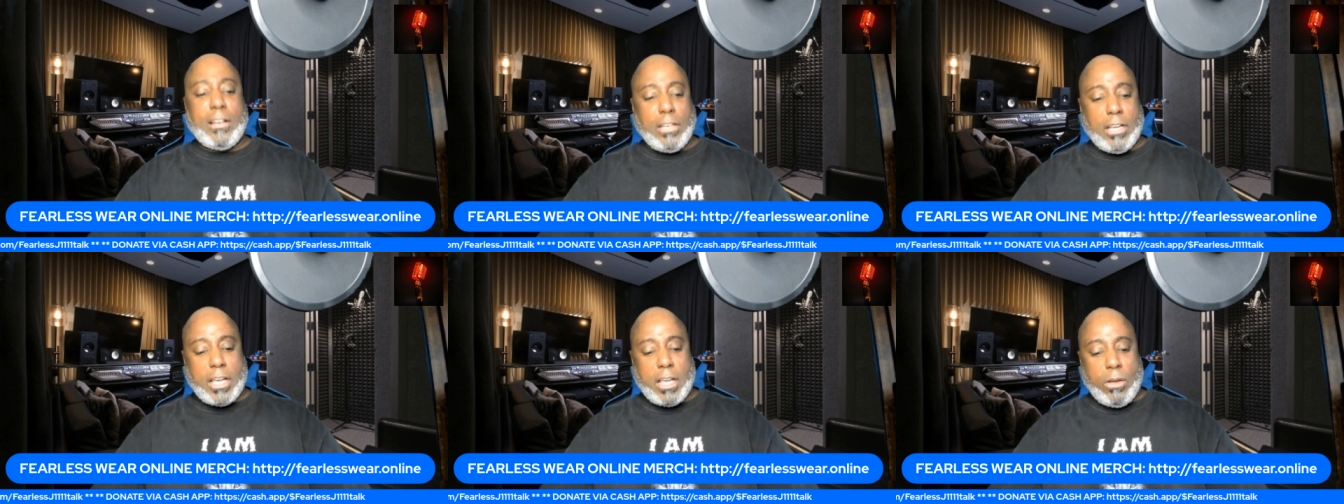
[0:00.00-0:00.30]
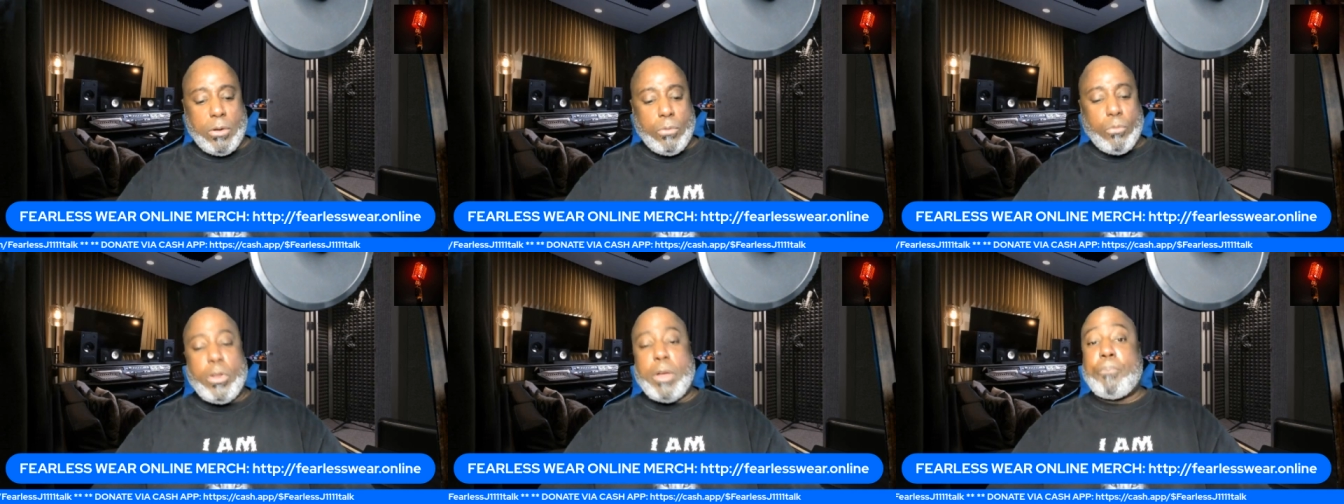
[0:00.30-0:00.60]
Look
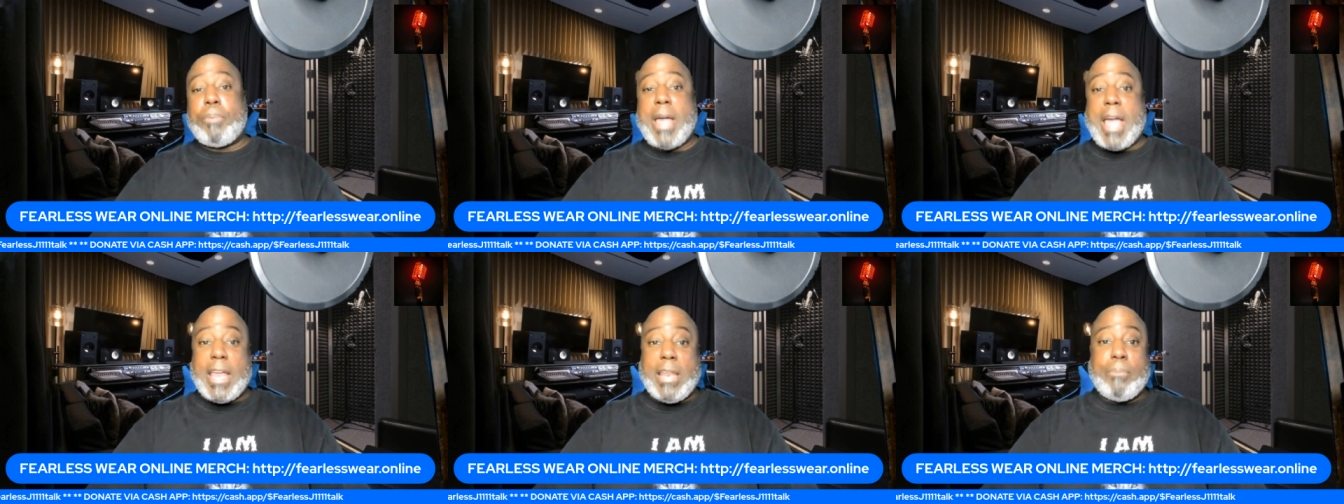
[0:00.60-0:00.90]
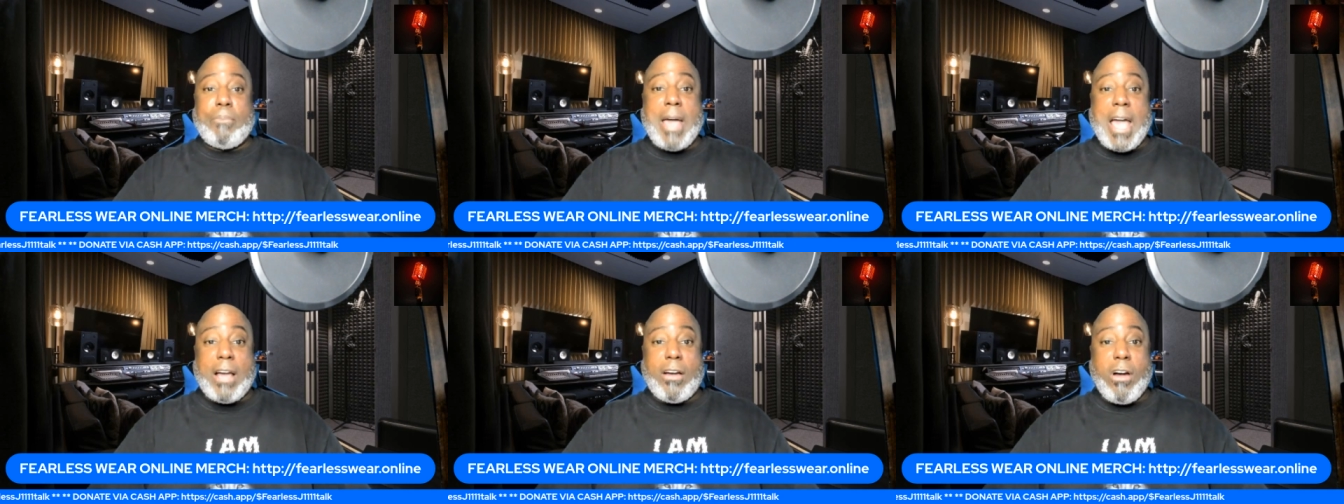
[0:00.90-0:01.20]
at, we're paying
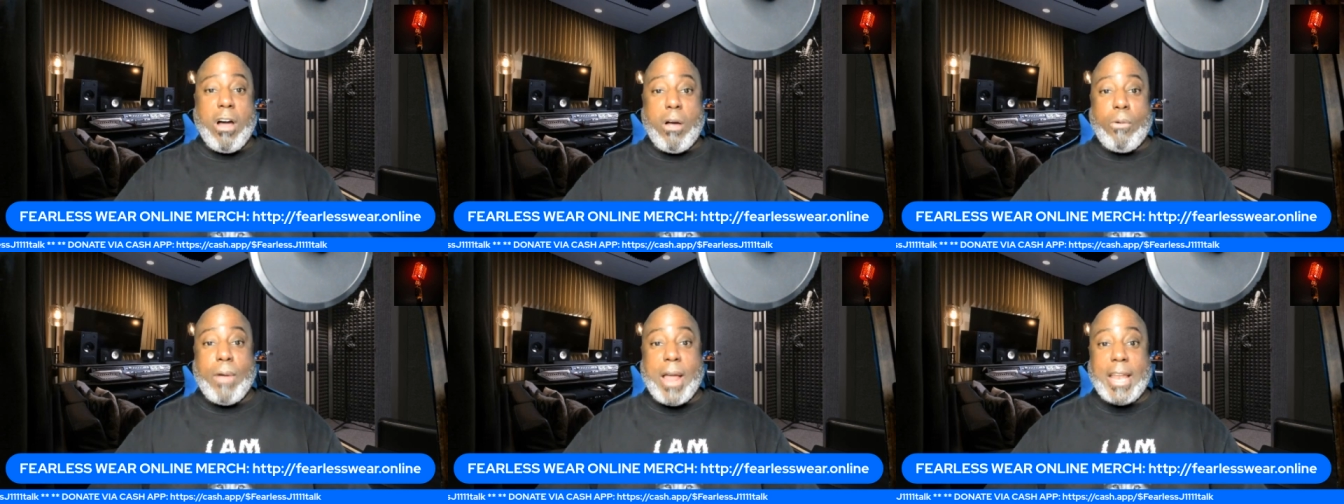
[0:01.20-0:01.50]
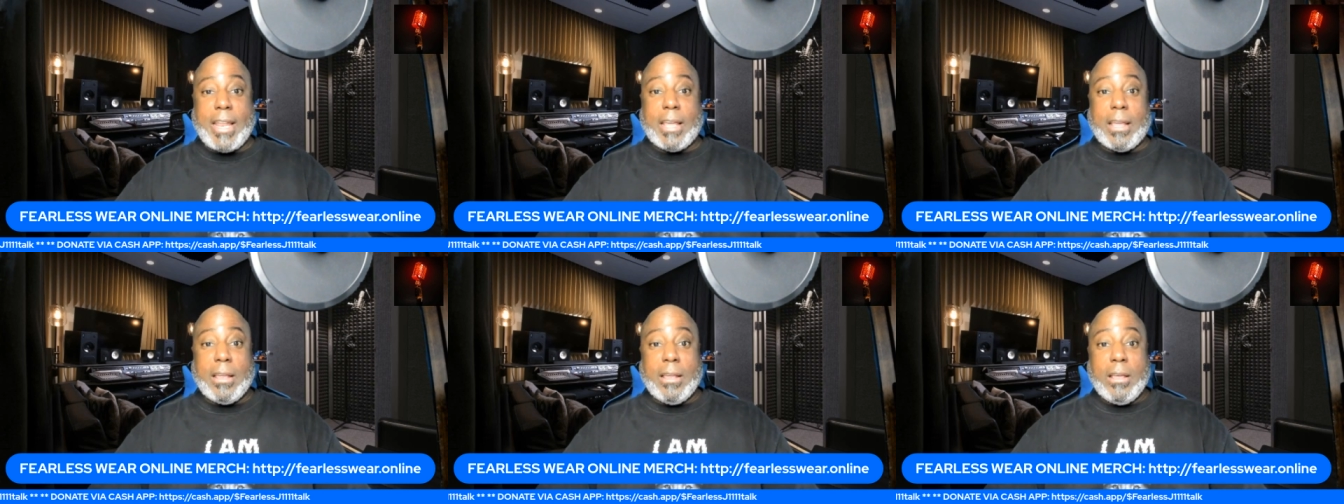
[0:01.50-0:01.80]
it back
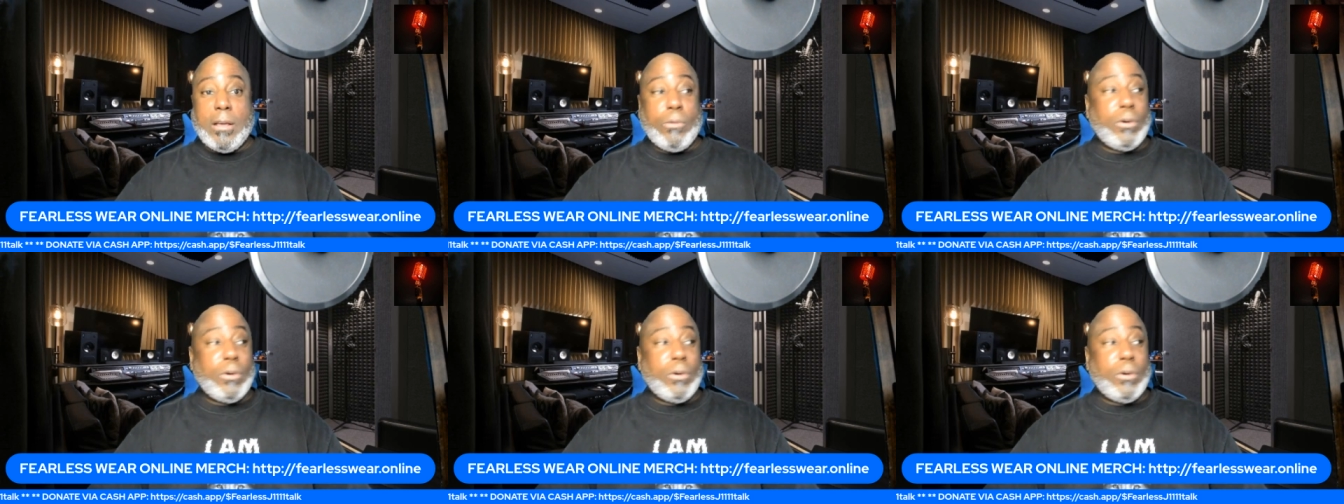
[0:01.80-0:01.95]
already.